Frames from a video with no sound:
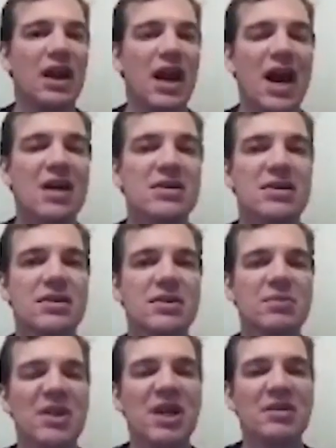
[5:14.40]
as the
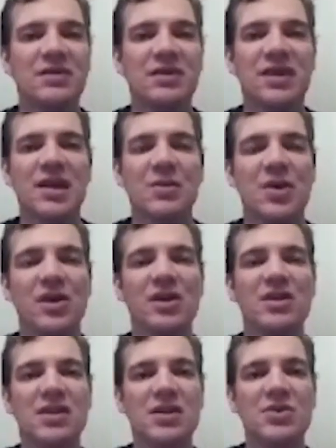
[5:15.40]
demand of the network
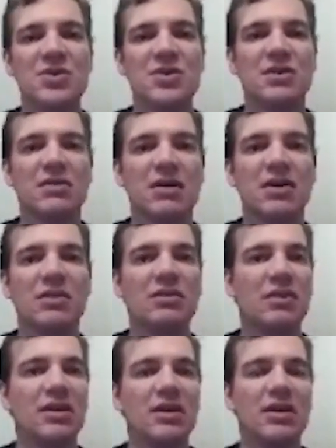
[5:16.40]
continues to grow,
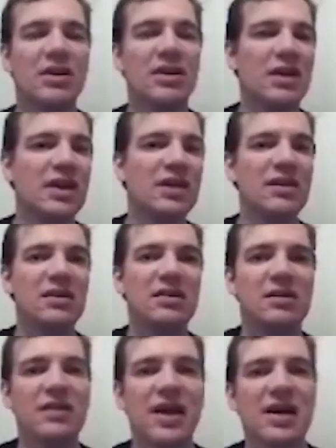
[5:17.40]
you're going to hit
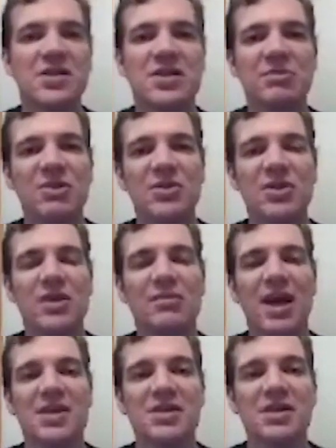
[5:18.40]
that CPU
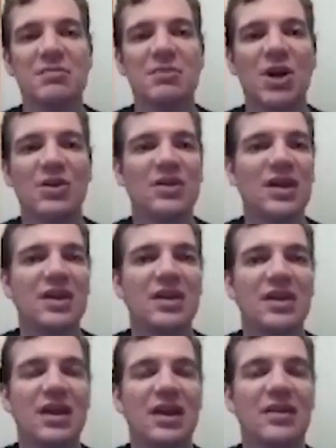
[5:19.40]
capacity bottleneck
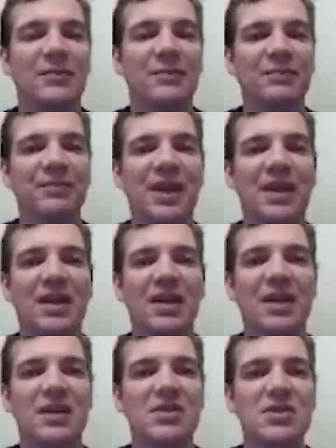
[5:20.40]
again.
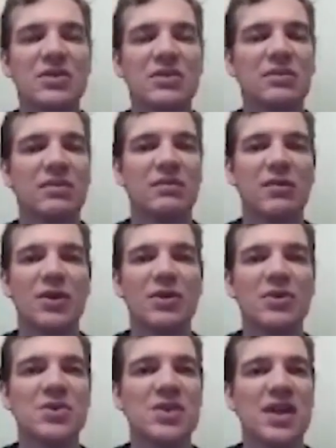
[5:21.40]
And so
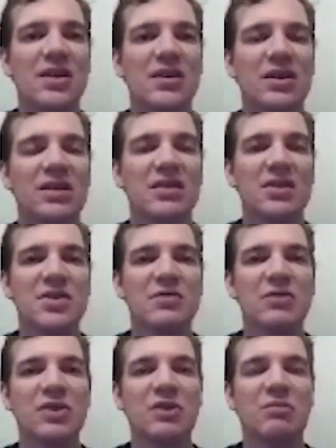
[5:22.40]
vertical scaling doesn't
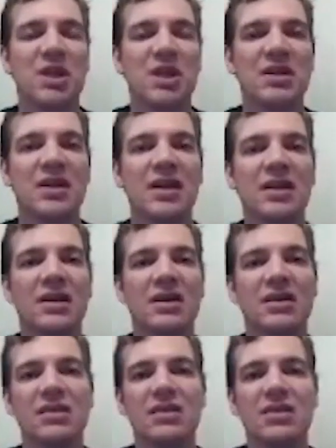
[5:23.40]
really
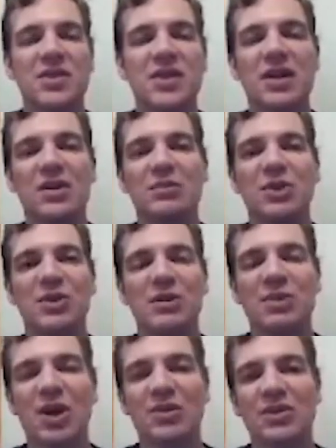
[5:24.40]
mitigate the scalability
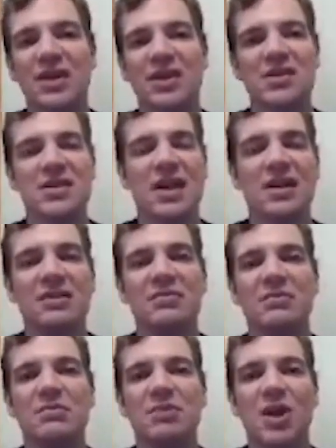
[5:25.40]
bottlenecks
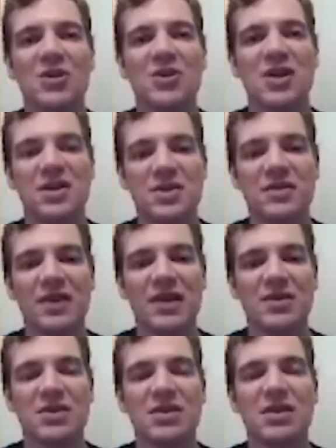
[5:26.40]
that blockchains
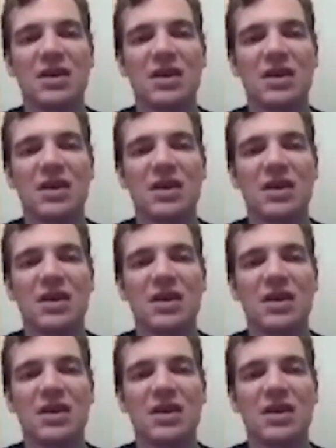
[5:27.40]
face.